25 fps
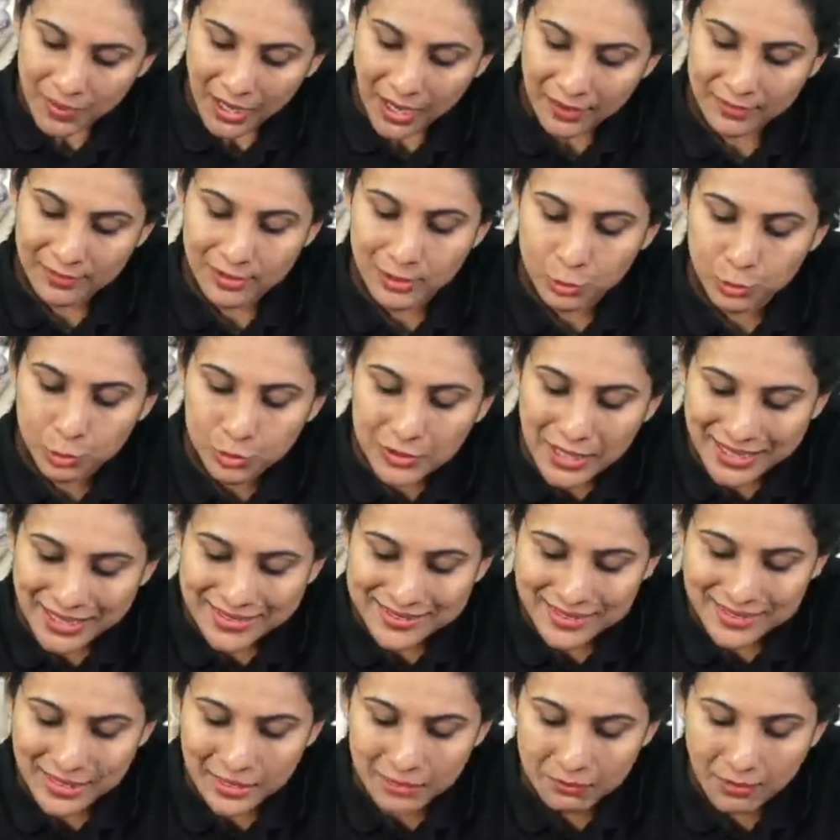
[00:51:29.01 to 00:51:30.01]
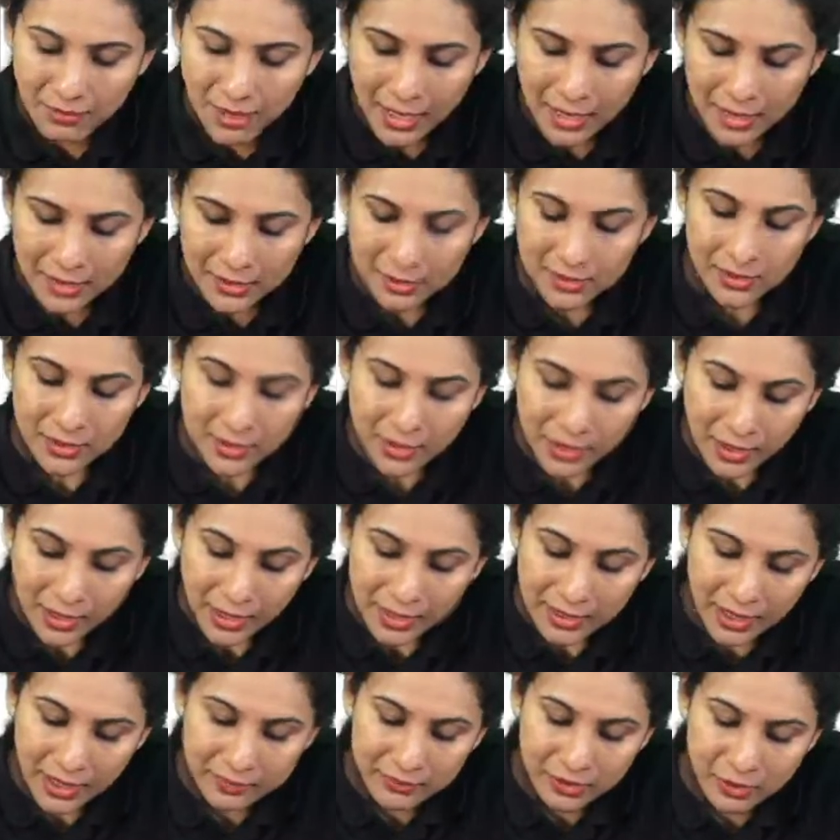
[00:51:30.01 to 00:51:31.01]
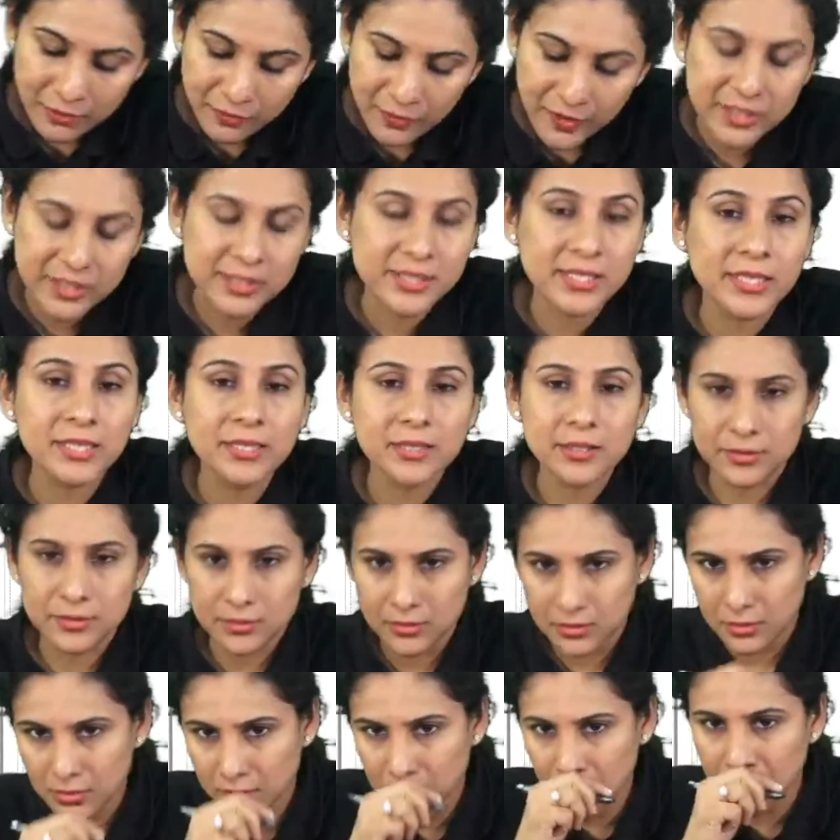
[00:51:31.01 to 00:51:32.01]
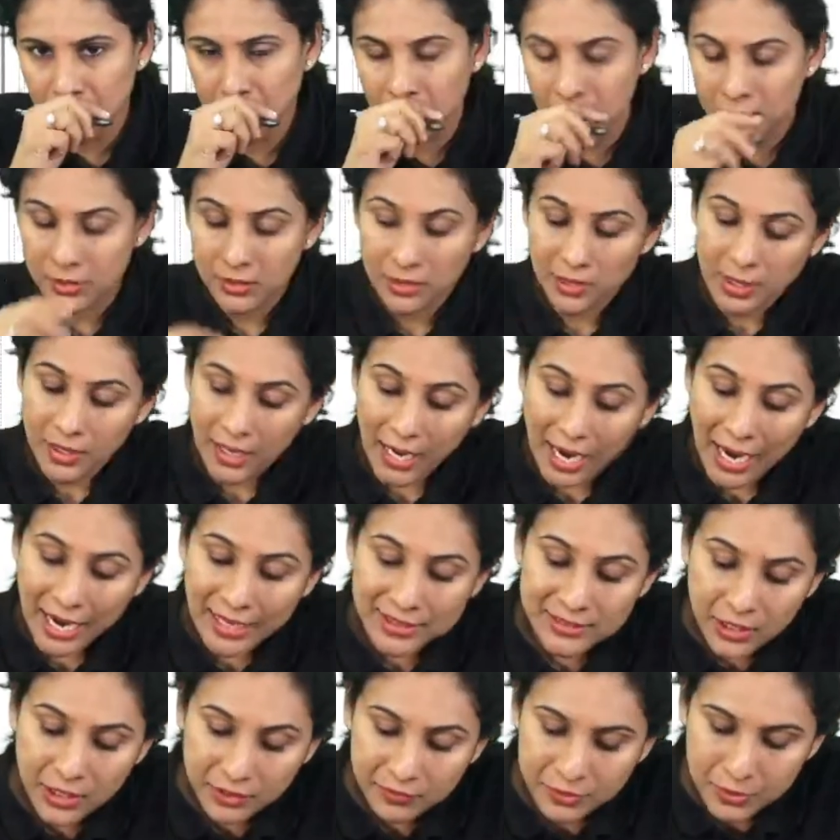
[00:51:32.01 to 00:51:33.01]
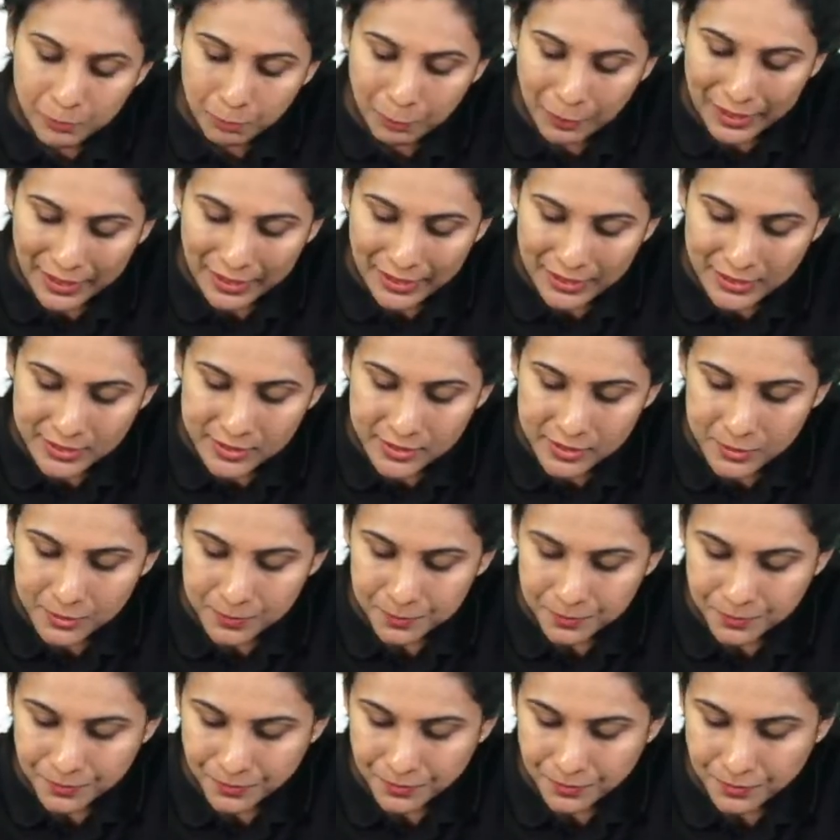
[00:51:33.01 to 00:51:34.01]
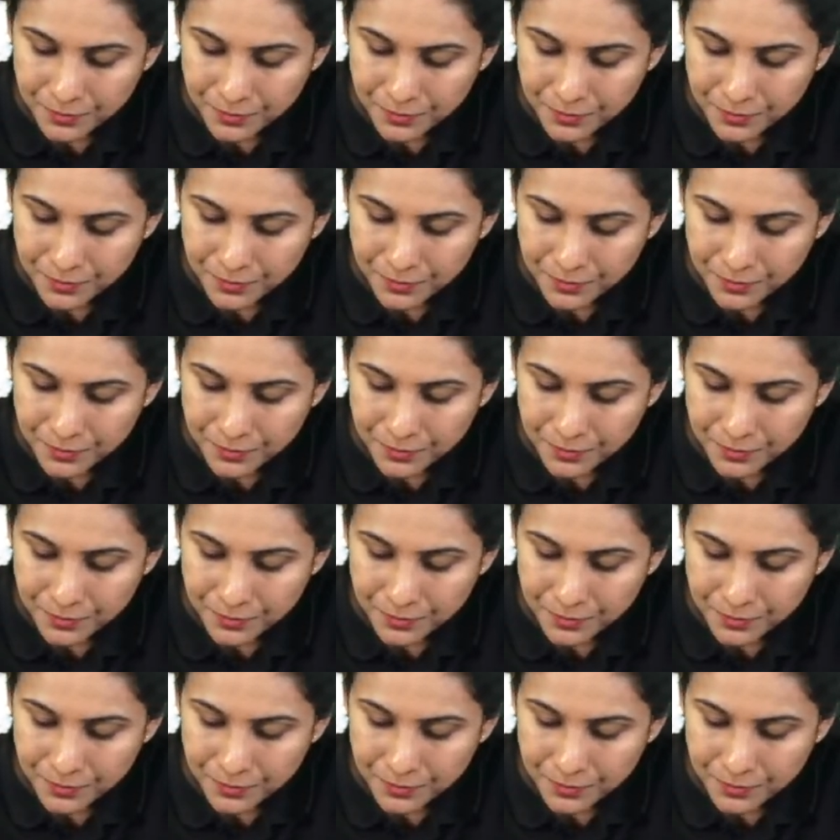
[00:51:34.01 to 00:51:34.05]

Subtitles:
I will do that setback and I will fix it either with plates